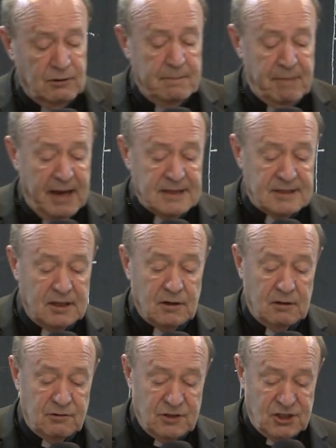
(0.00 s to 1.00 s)
really based
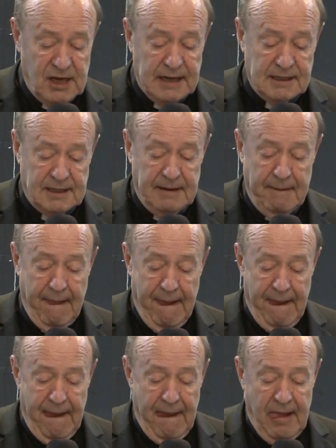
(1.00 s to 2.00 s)
in Christianity,
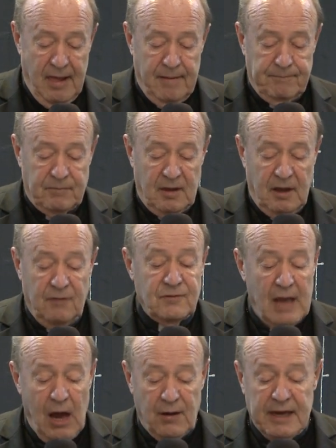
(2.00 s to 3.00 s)
have
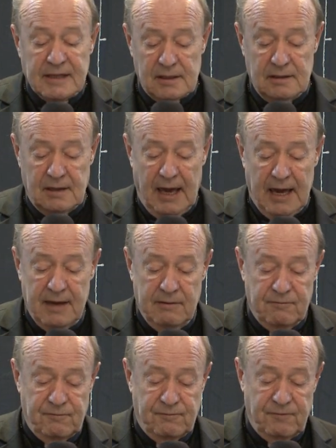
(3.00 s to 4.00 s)
now entered a
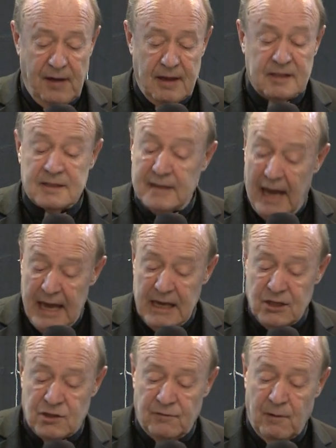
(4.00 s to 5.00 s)

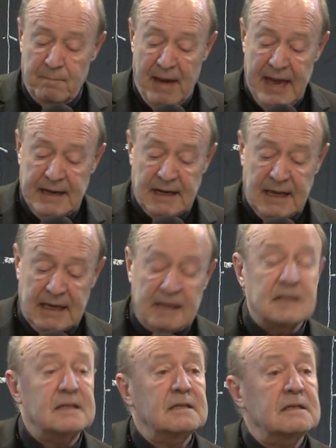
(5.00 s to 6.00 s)
stage of
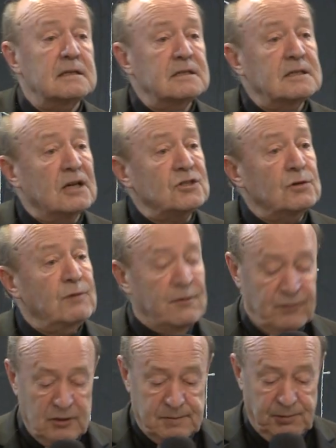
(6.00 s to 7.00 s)
abandoning such a
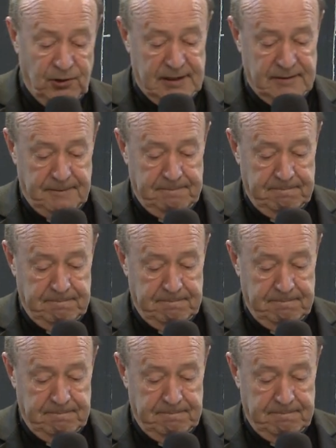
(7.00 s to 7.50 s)
reference point.